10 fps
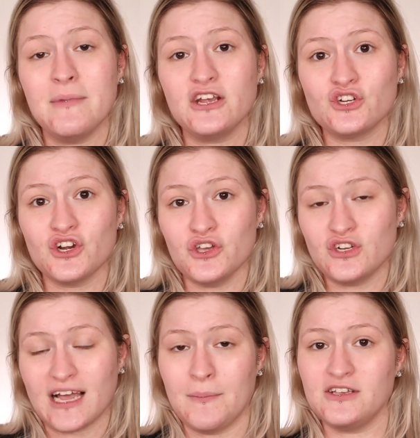And make sure you
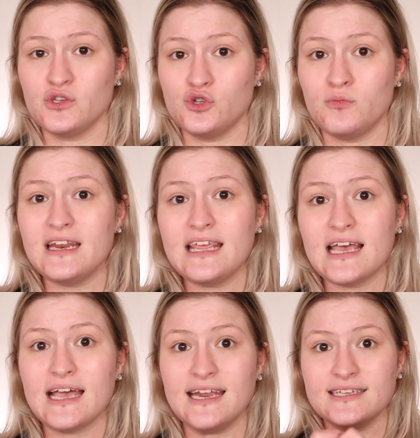check out my social
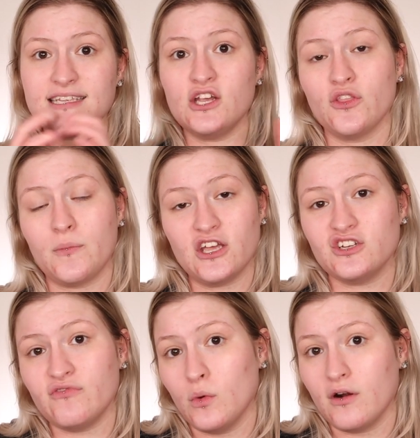media. It is here on the
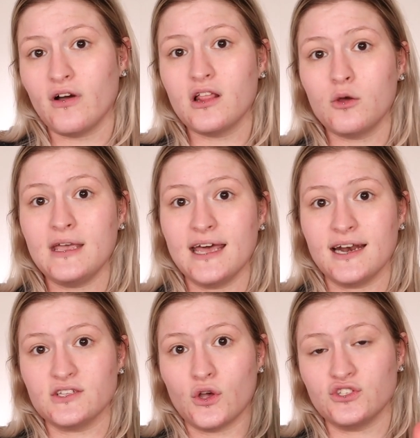page if you want to follow me, and
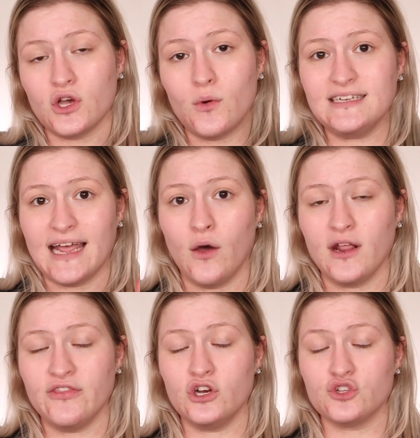it is also down
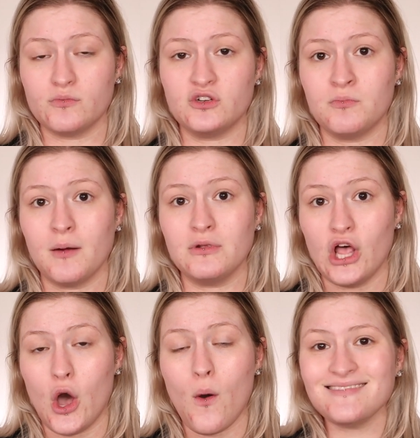in the description bar
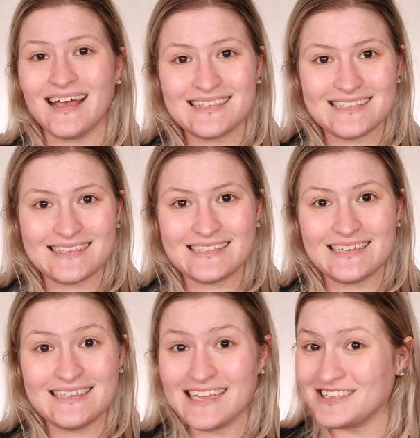below. Let's
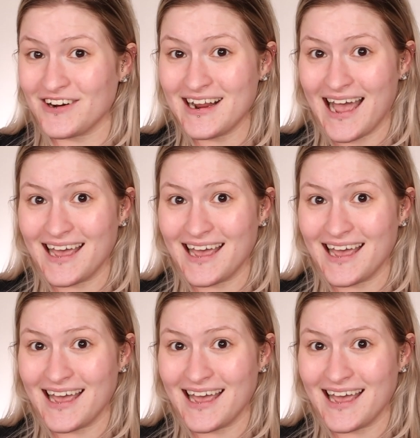get started,